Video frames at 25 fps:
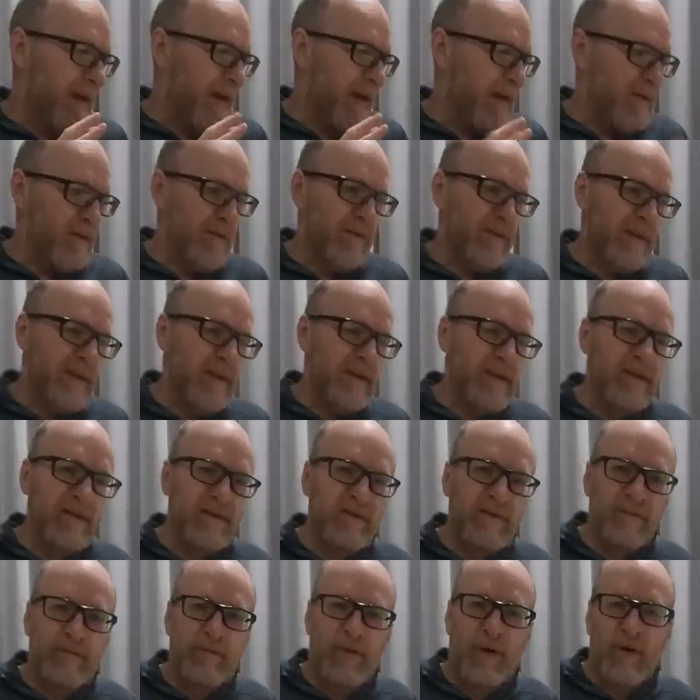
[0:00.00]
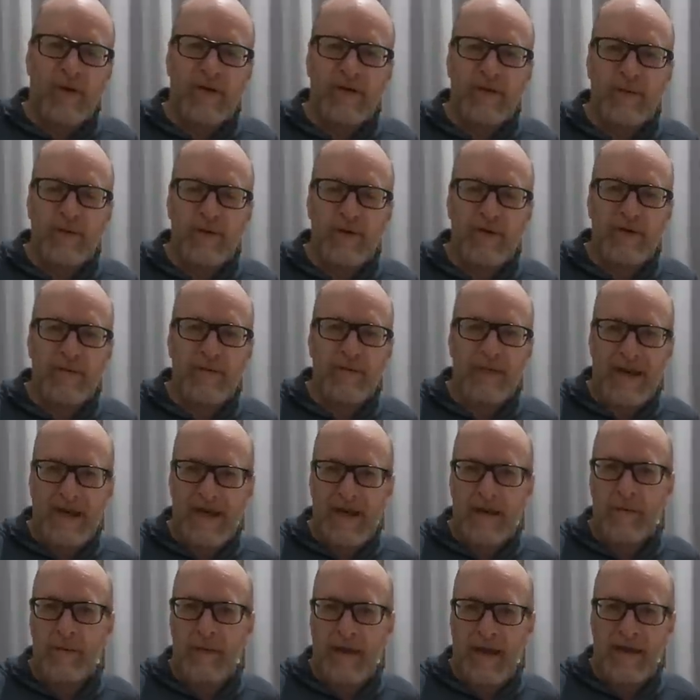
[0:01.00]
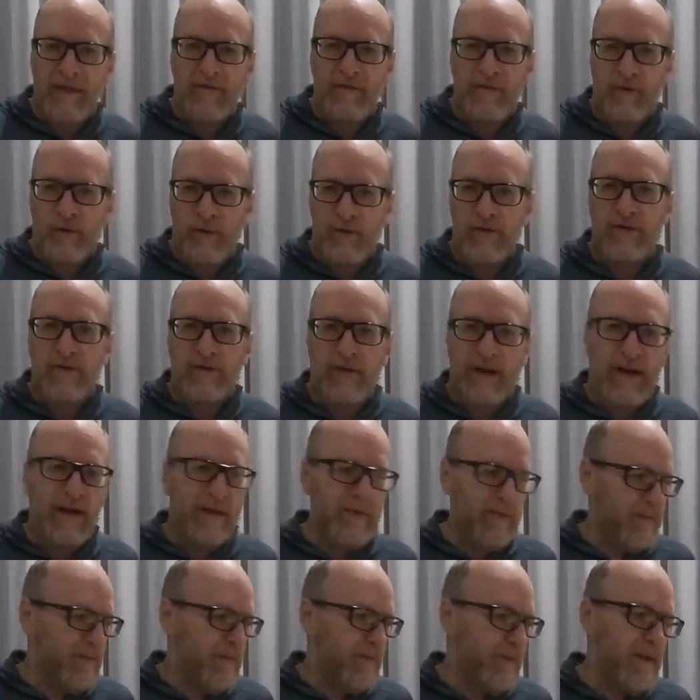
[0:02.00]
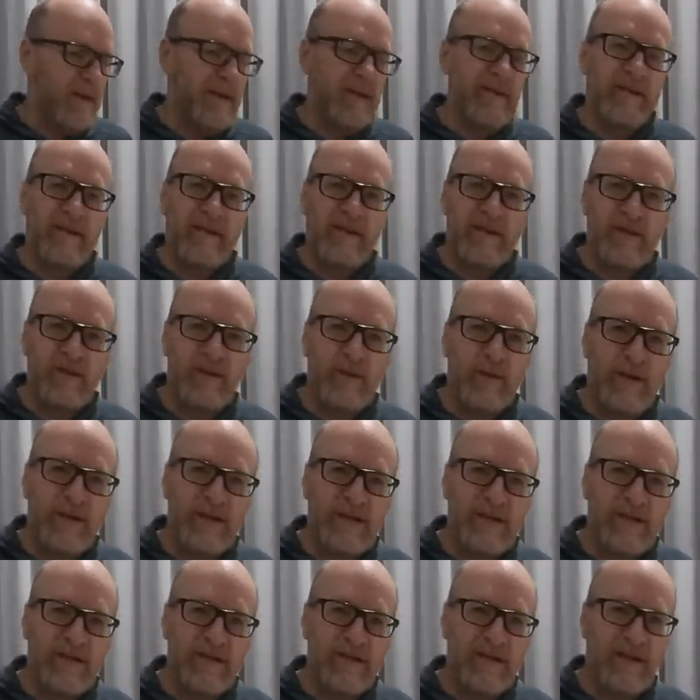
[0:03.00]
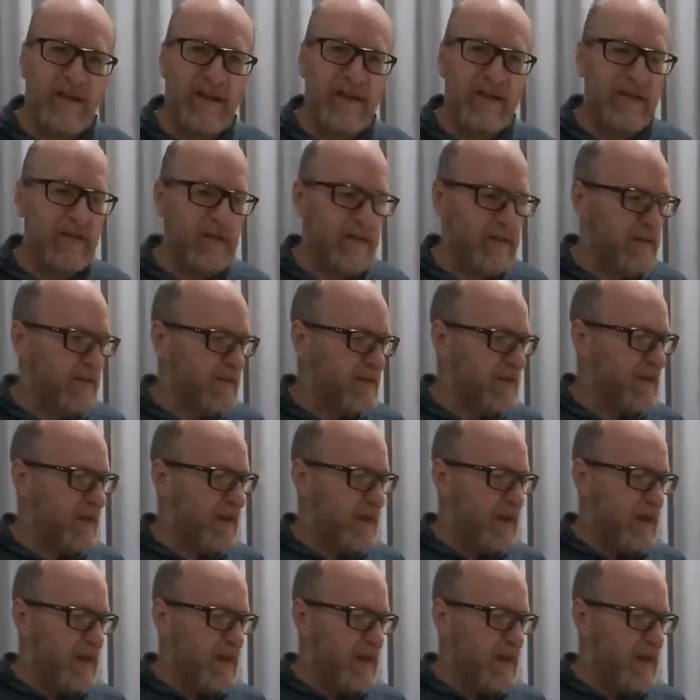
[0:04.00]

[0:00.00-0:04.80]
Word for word: I don't think it's possible to make a bad photograph in situations like this.